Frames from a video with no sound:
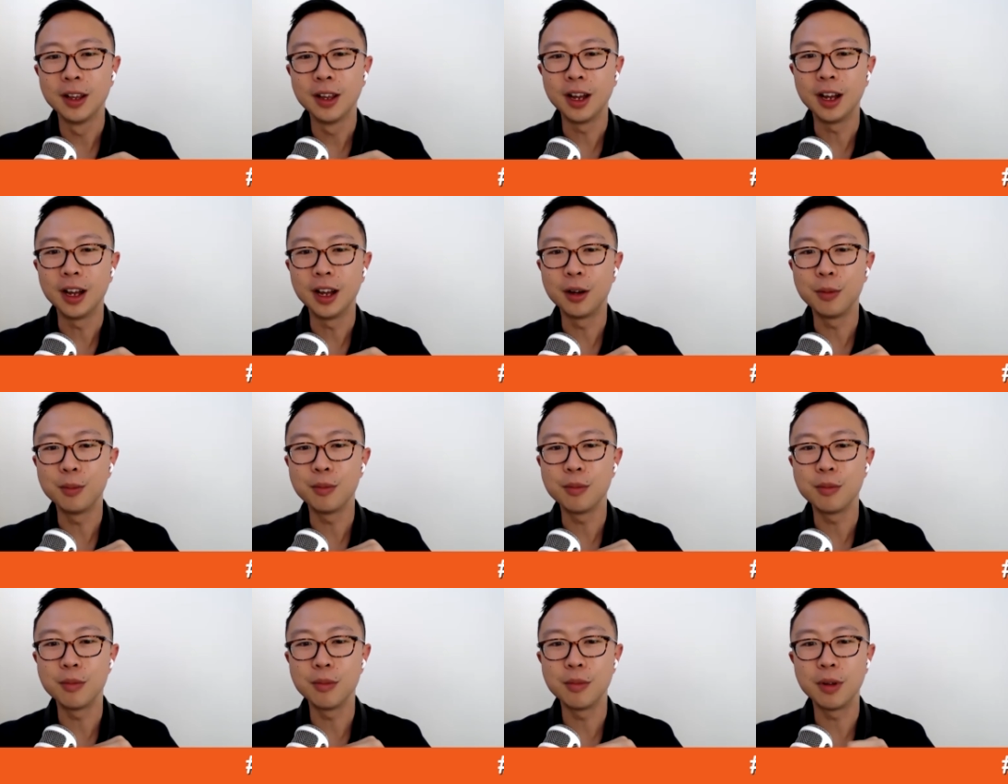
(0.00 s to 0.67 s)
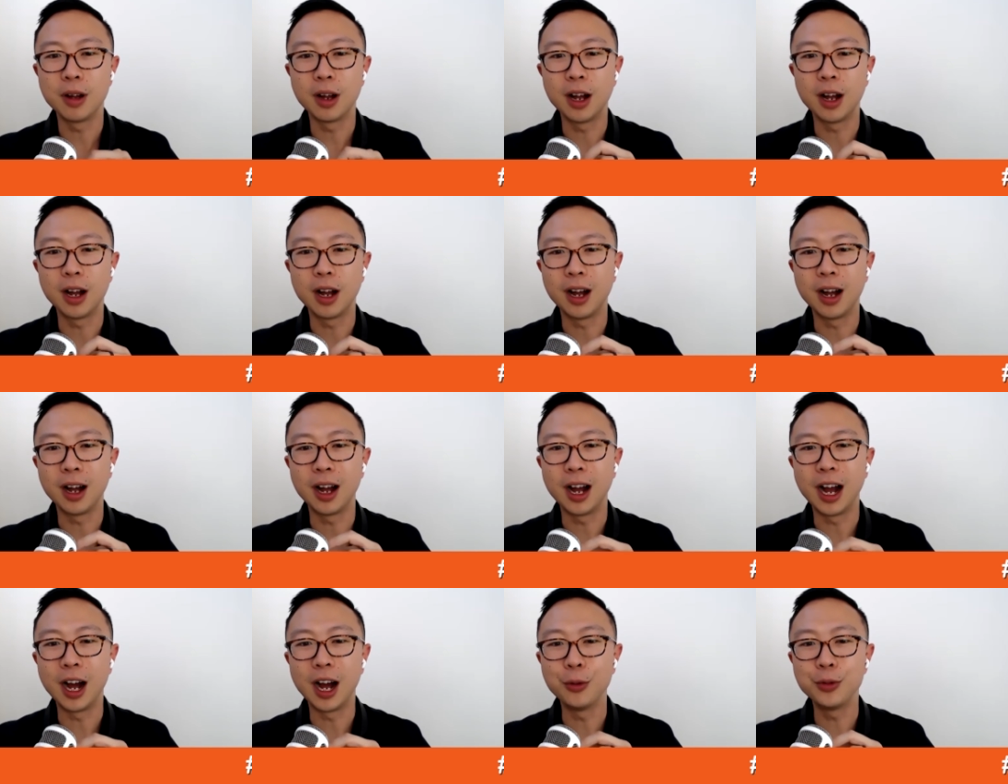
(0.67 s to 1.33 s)

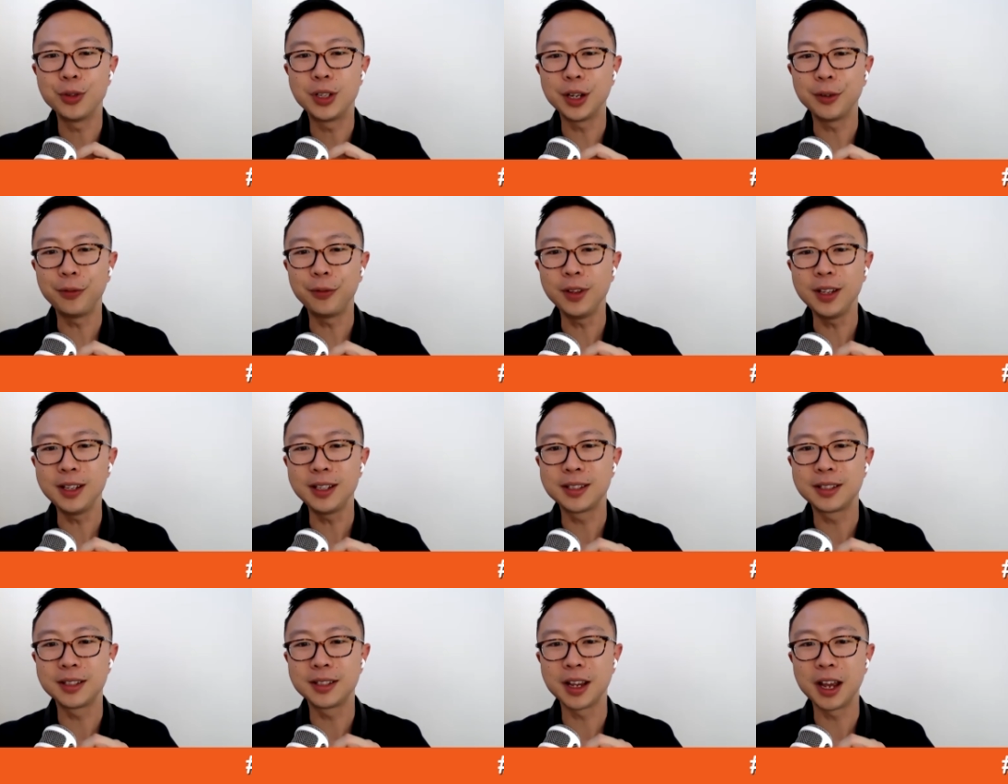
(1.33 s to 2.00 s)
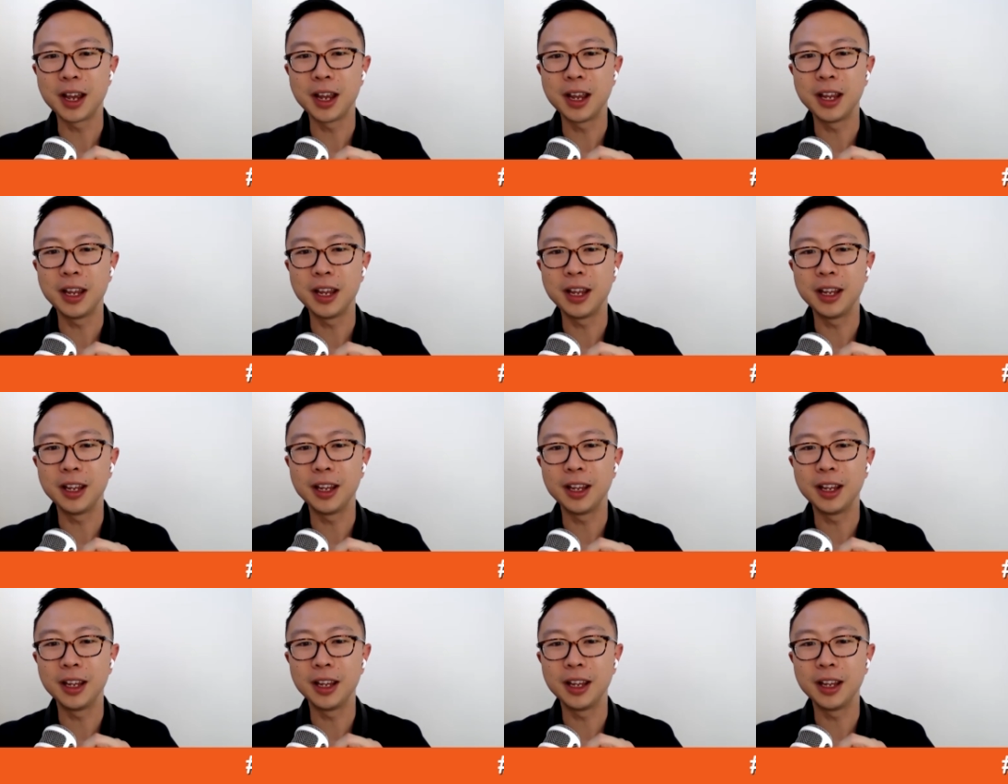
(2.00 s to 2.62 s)
I would definitely say